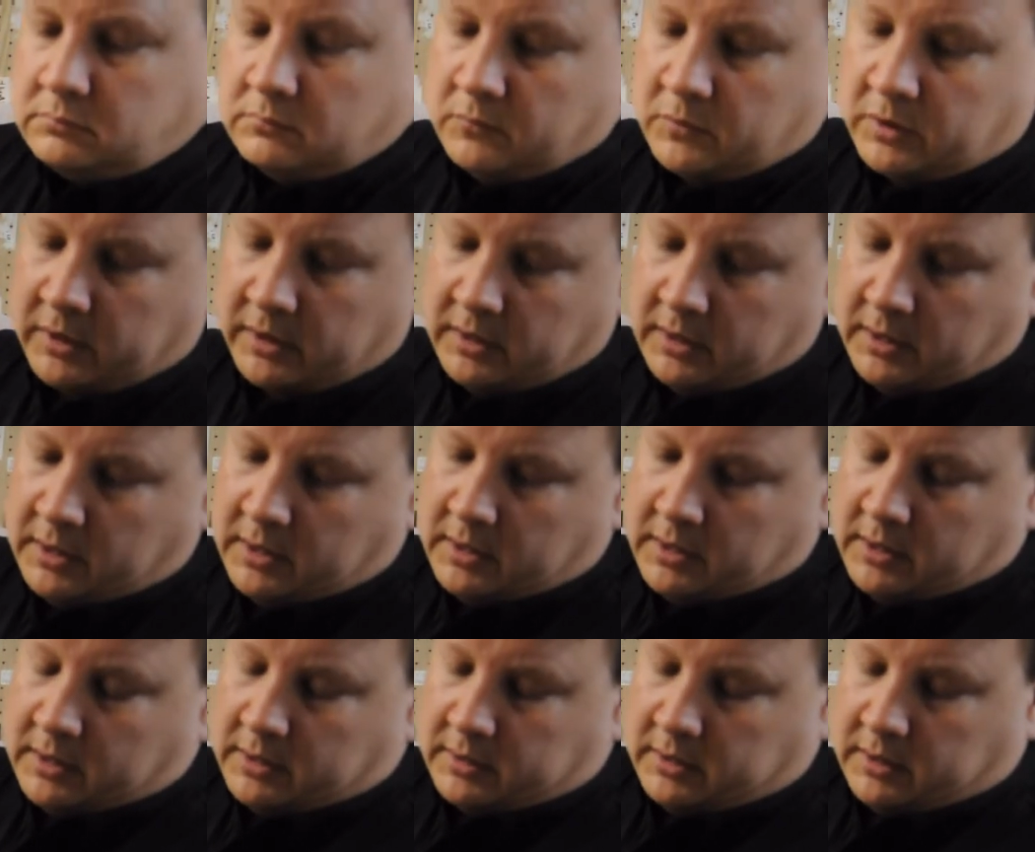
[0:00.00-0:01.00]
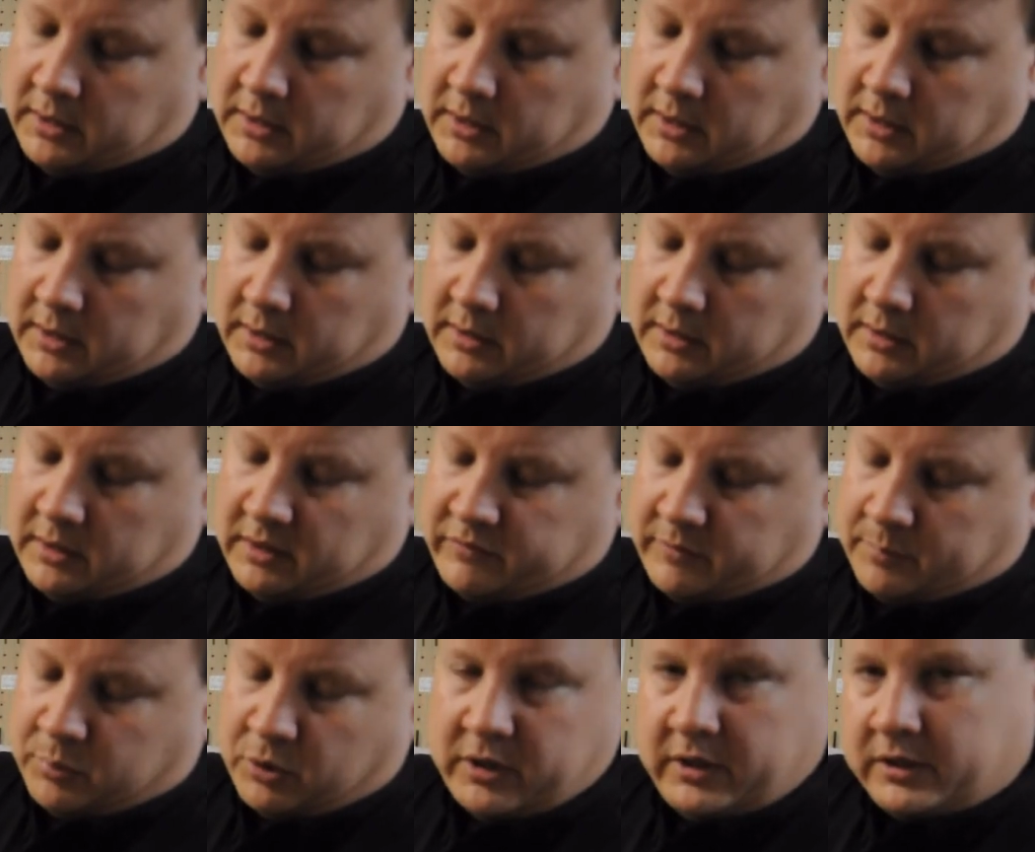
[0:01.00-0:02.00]
Okay. The uh, If
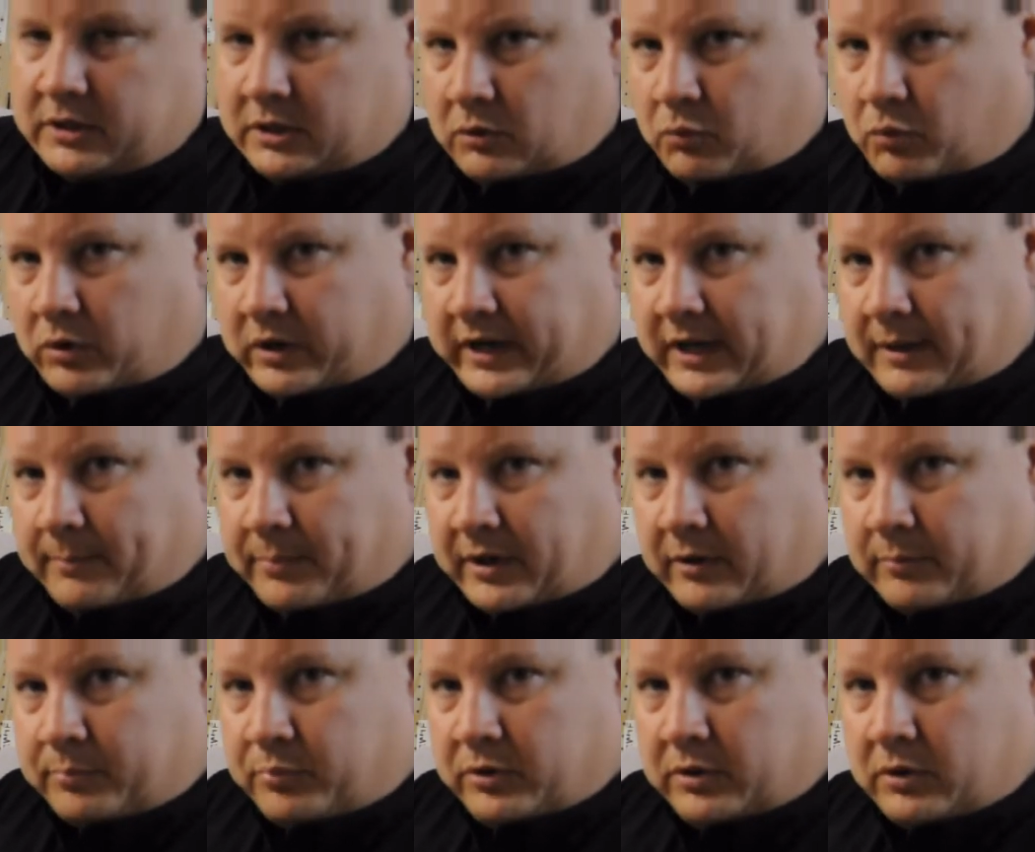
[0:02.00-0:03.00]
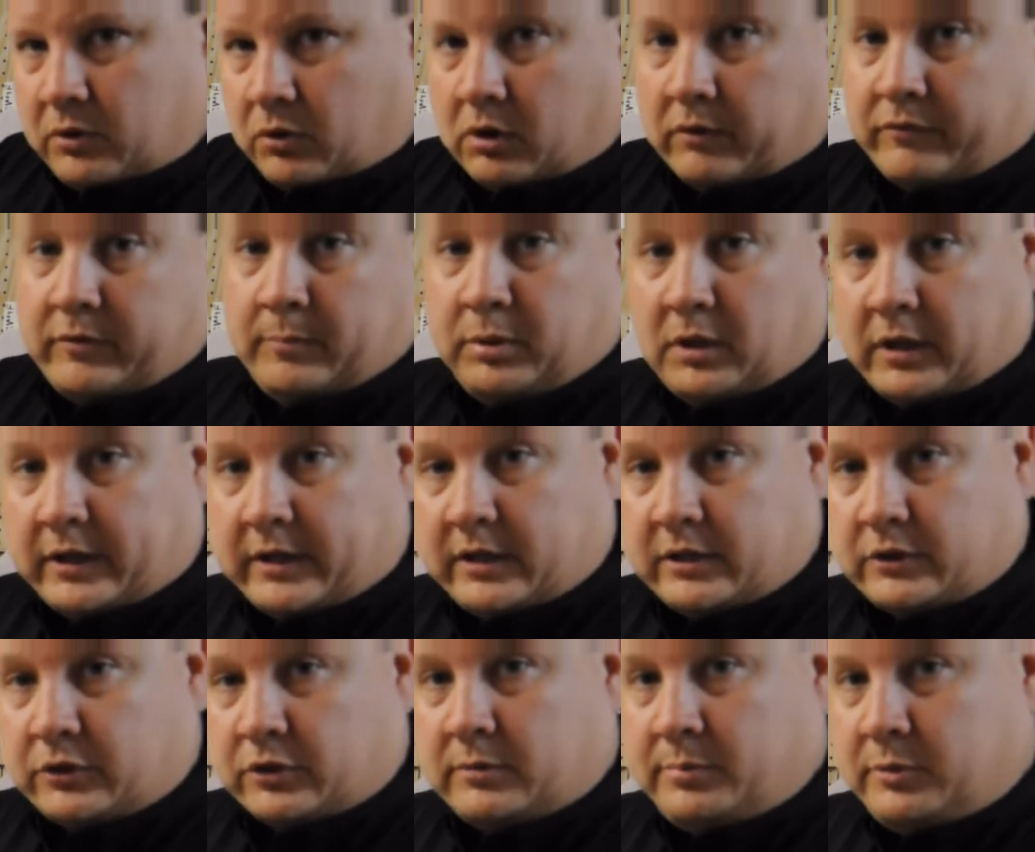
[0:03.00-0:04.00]
you put it into the 1 amp output or if you plug it
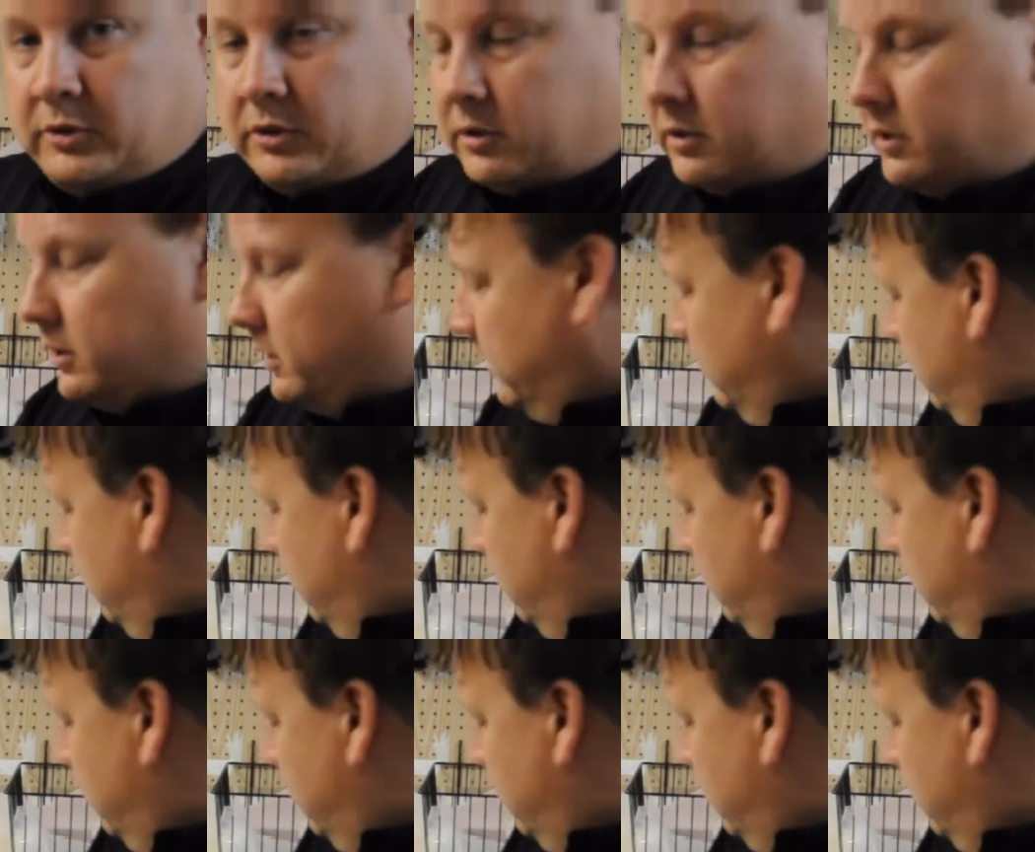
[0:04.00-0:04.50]
into your computer,